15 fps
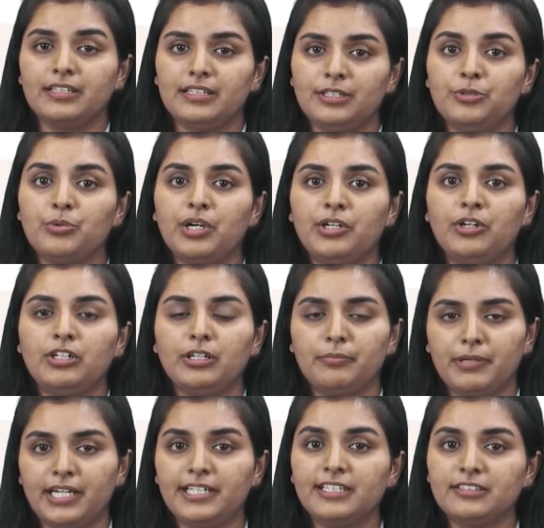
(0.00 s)
You are not
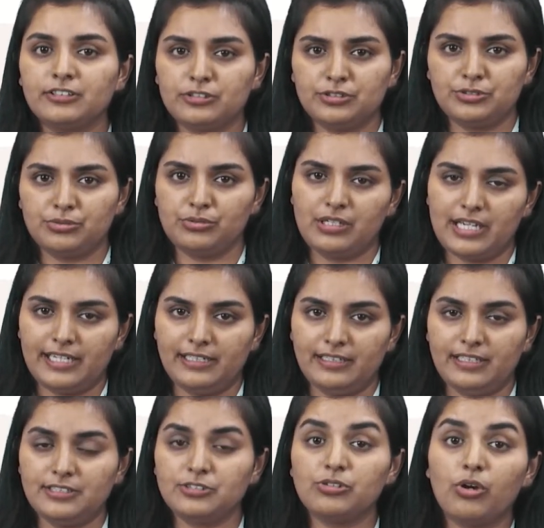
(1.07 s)
abiding these two
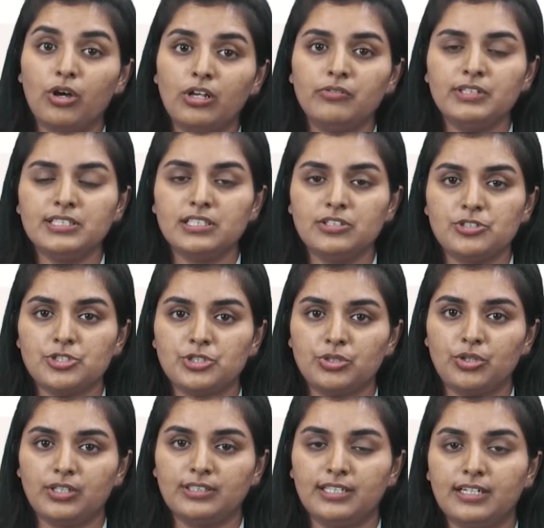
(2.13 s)
guidelines. So always
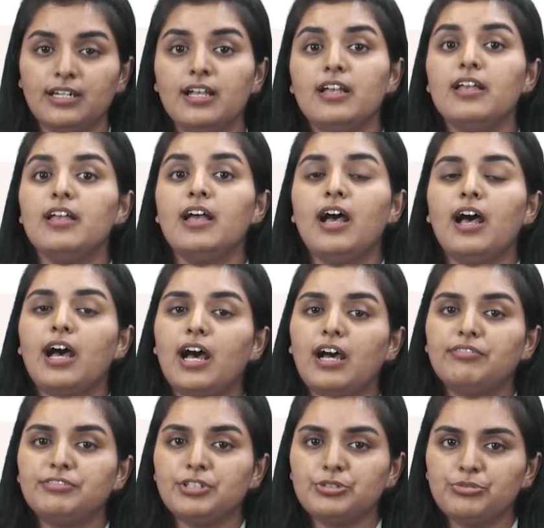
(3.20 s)
ensure that
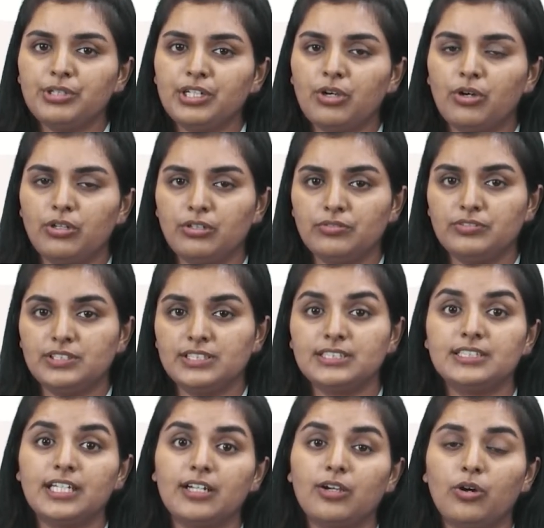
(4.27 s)
after doing all of this
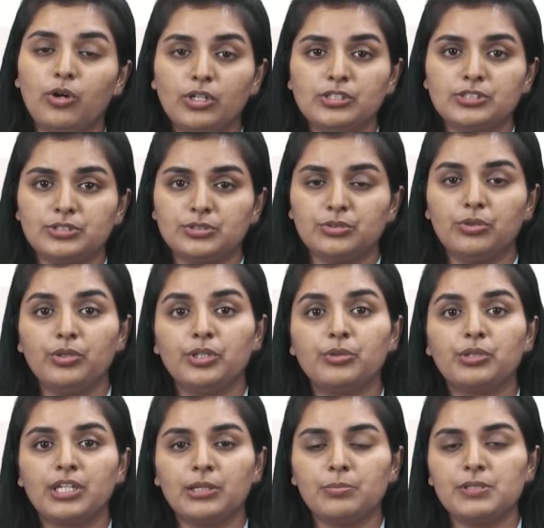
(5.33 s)
thing, also you
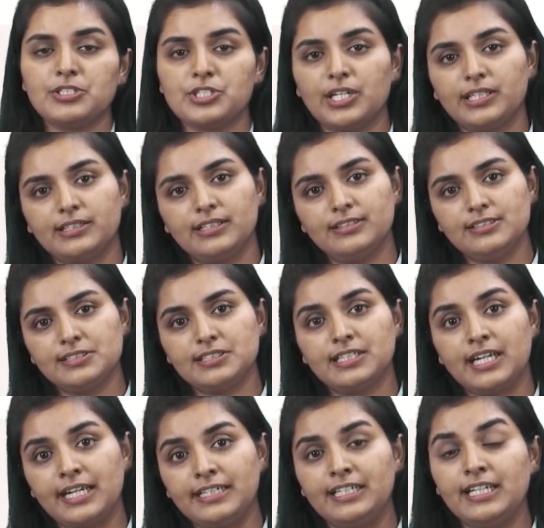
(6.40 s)
keep a check that these
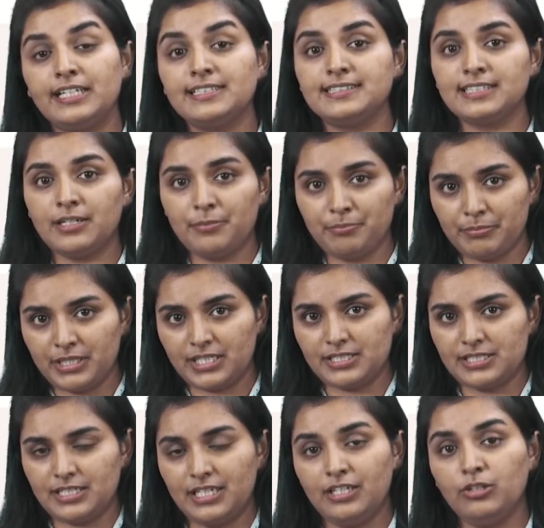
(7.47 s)
guidelines are met
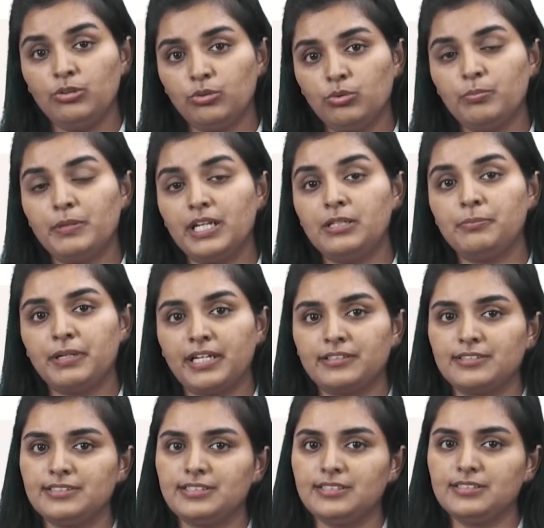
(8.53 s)
and no
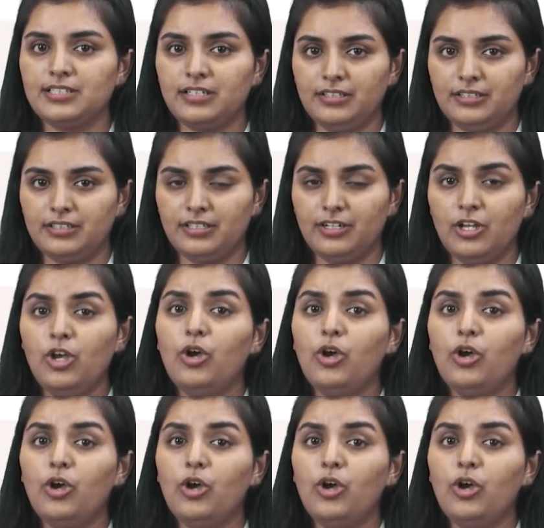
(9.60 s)
malpractices are done.